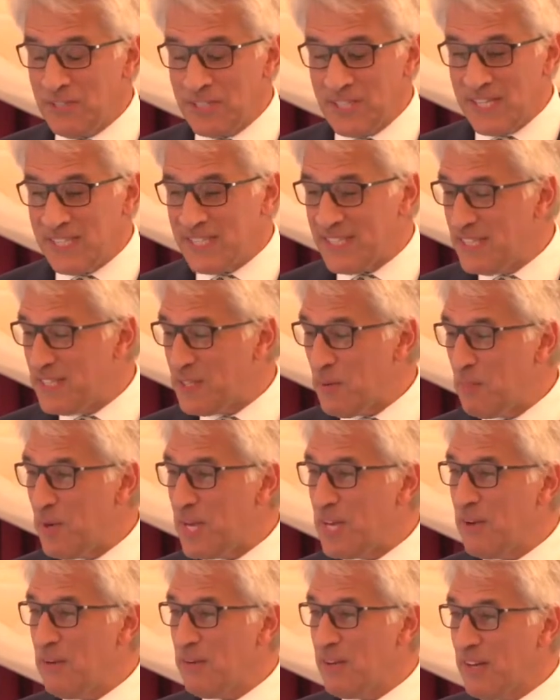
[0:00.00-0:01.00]
sisters, and
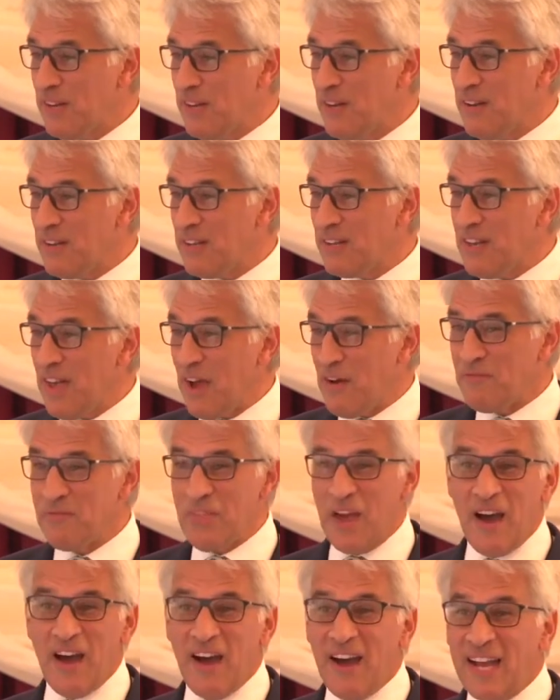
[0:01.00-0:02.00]
we loved, the
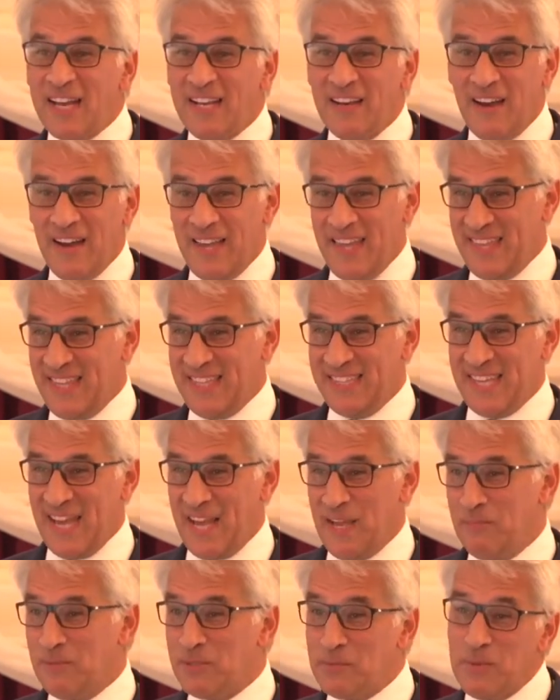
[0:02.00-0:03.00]
highlight of the
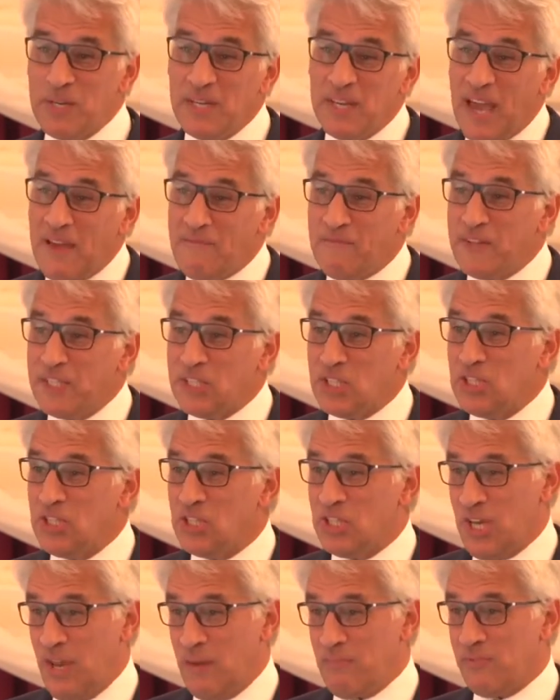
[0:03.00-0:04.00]
day was we'd have fish and
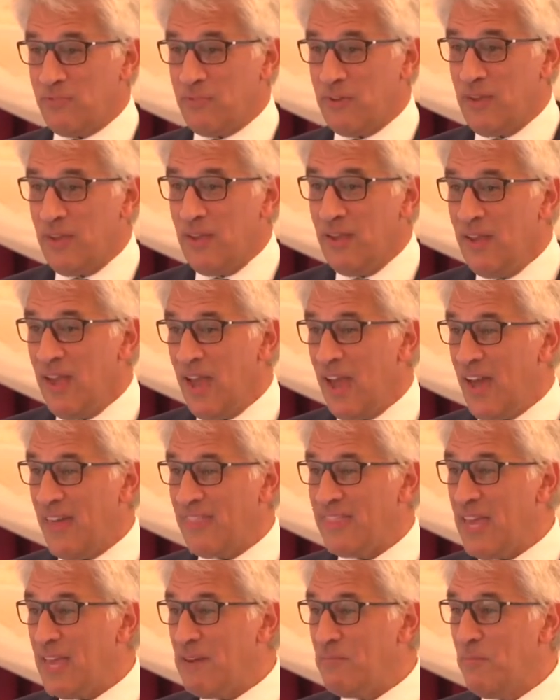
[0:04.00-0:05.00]
chips,
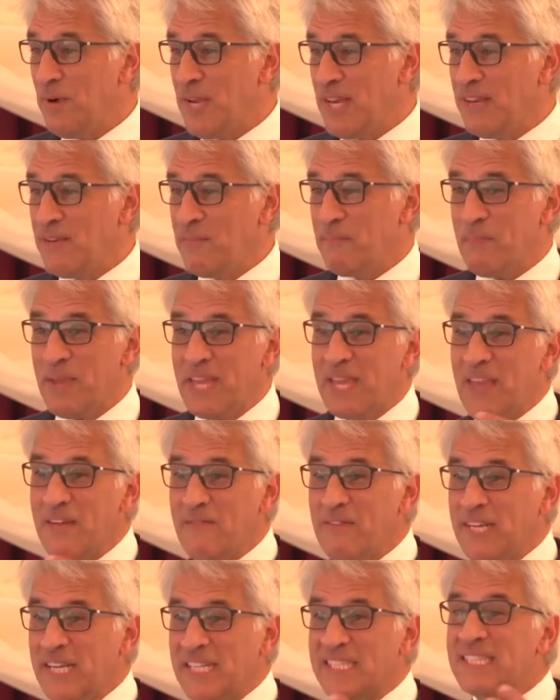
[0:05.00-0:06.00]
and then we'd be
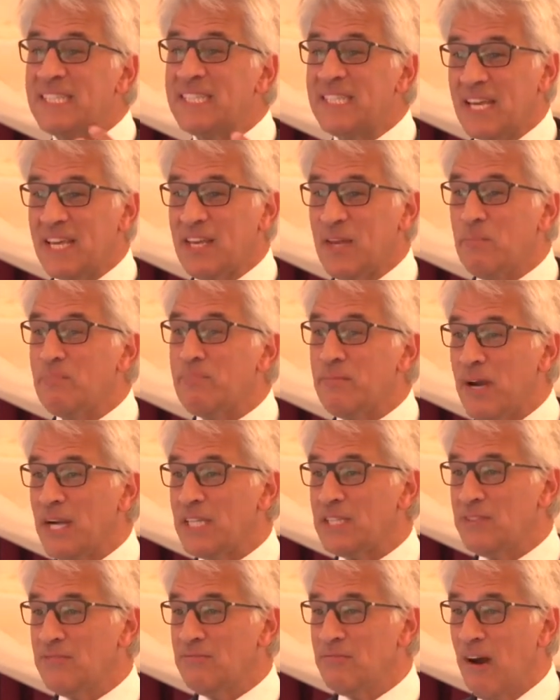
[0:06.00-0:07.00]
given a stick of
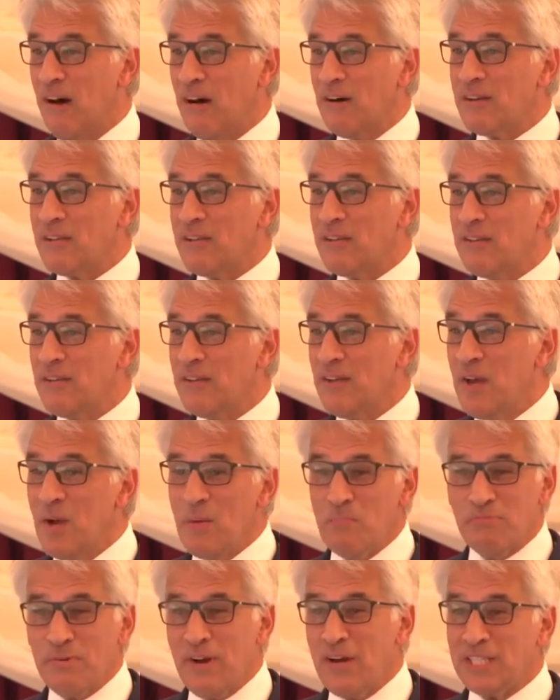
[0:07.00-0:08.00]
Brighton Rock.
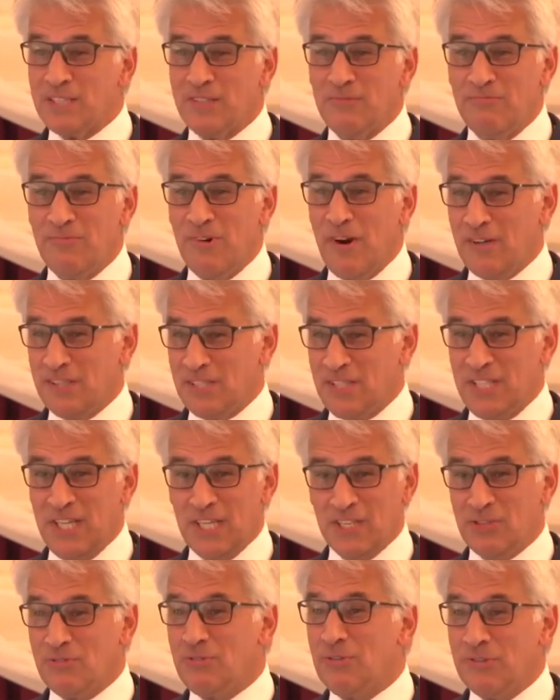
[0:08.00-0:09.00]
Brighton Rock's an
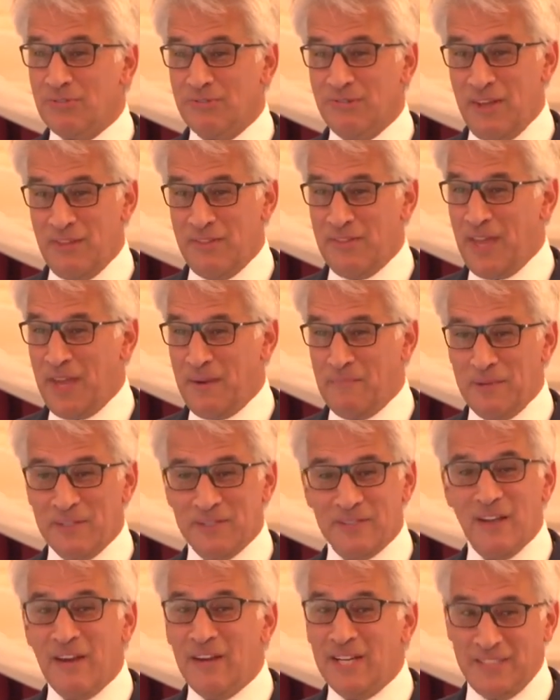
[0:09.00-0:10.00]
extraordinary thing,
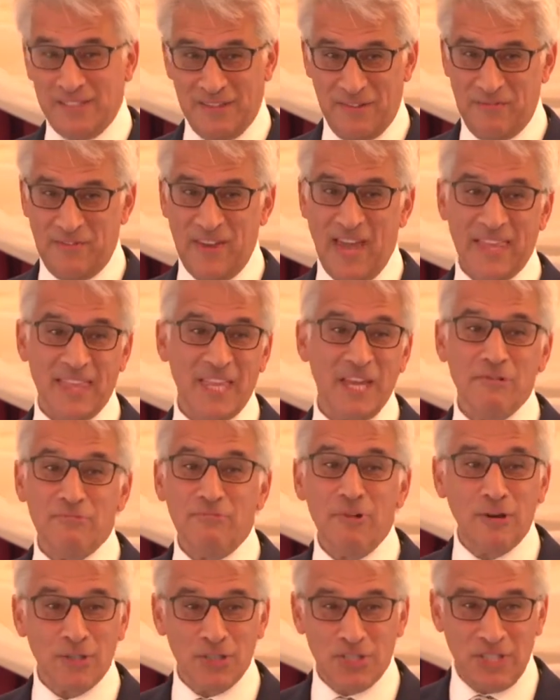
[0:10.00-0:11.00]
besides the fact that it
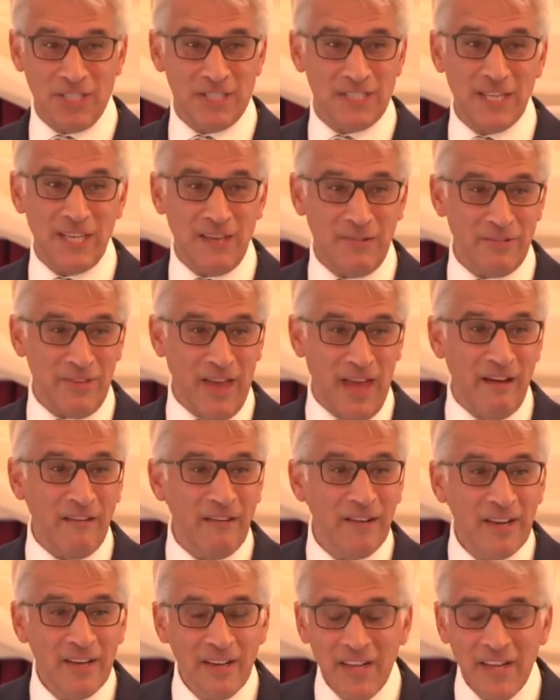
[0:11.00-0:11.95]
rots your teeth out.